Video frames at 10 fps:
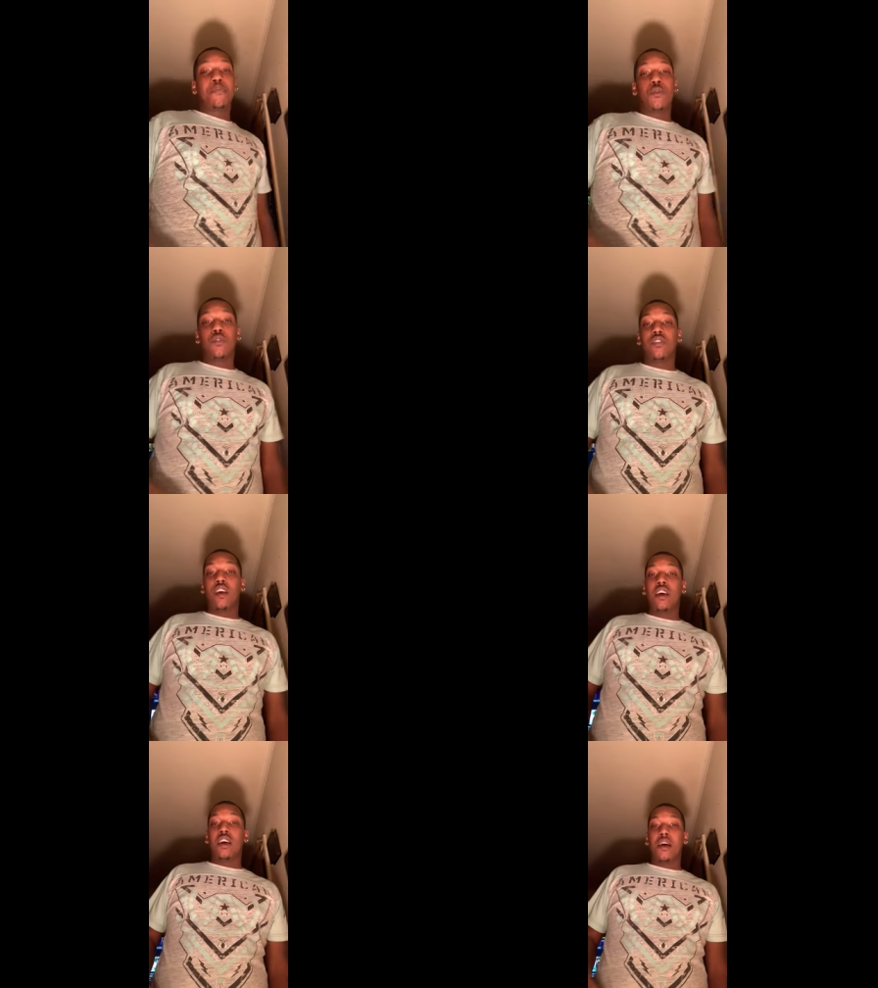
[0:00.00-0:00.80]
was
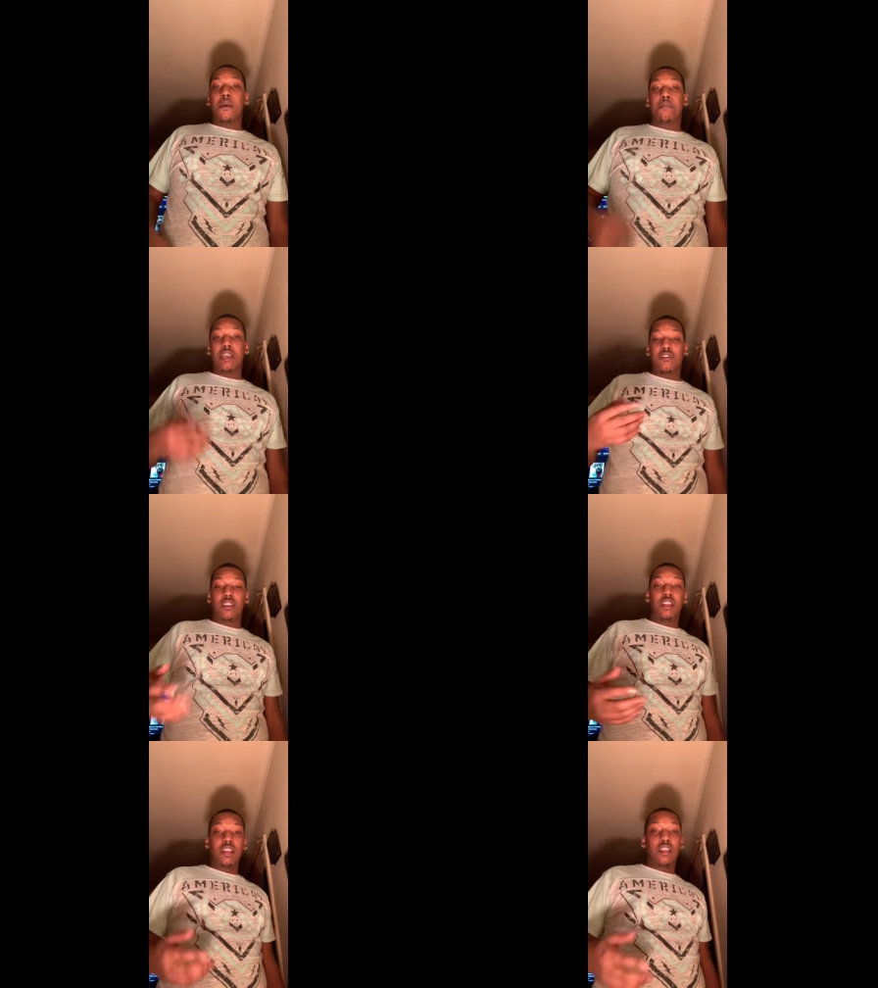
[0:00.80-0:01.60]
uh,
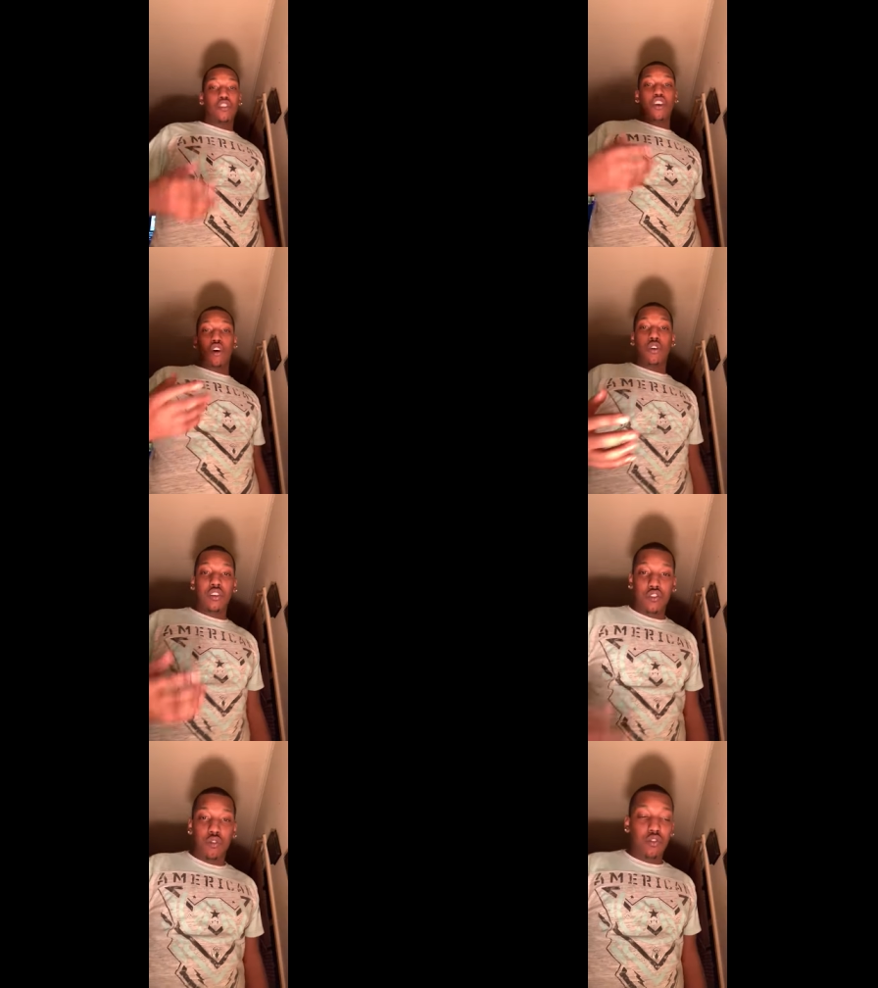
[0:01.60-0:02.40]
basically, you know, on
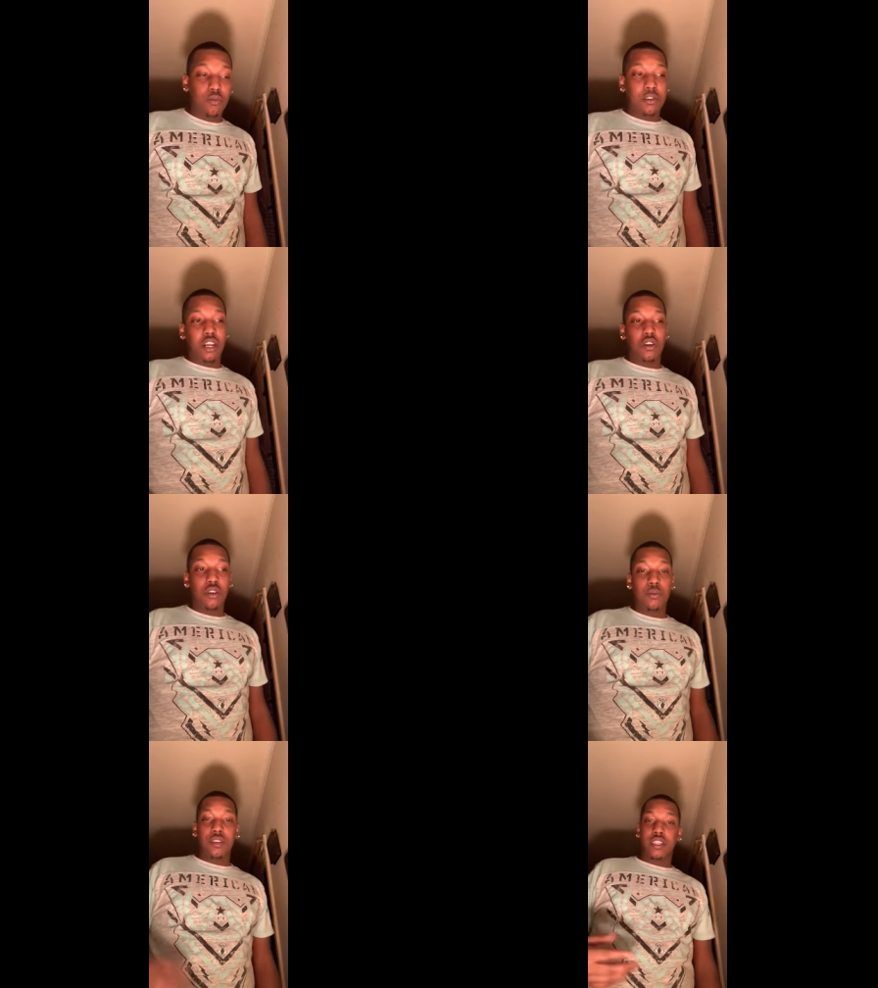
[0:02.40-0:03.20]
his YouTube channel,
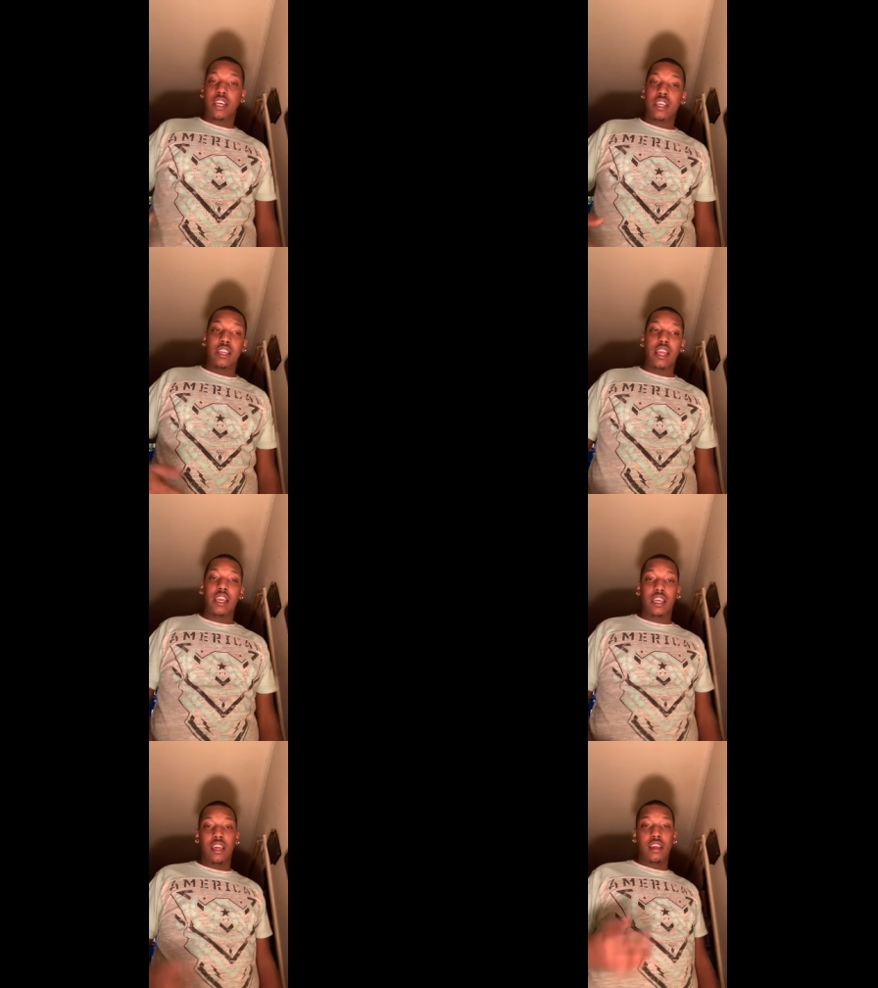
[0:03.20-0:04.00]
he was stating
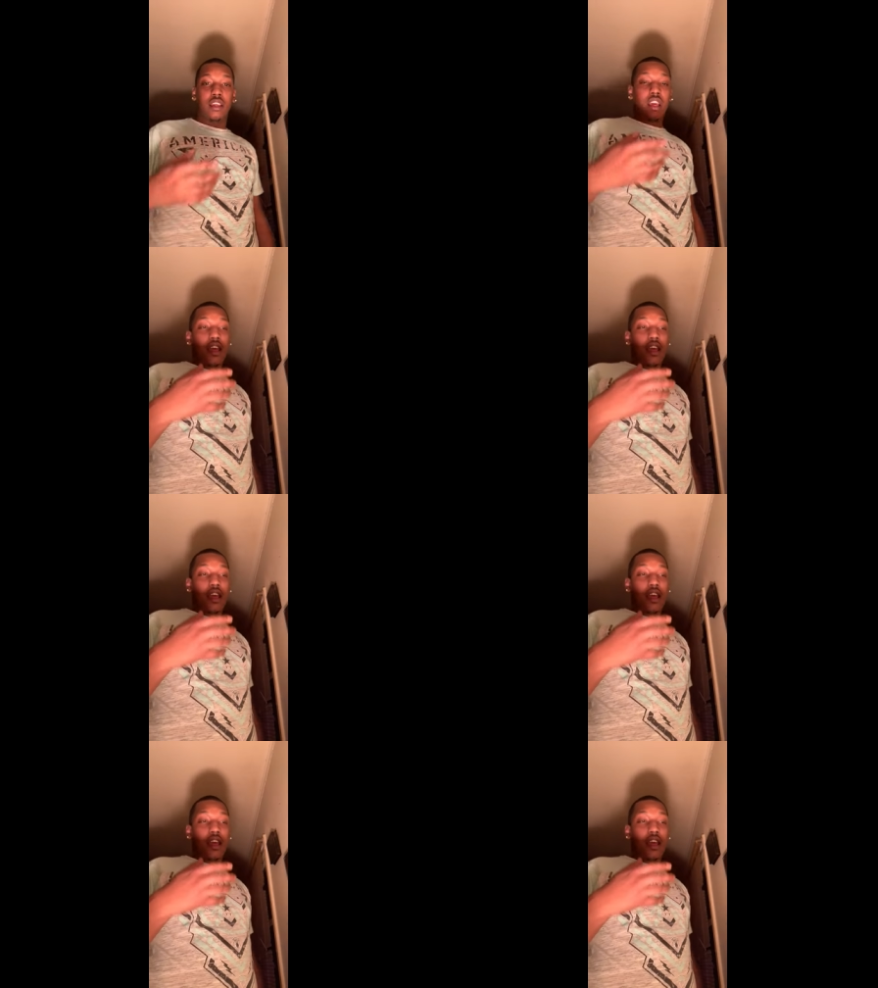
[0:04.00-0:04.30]
that King,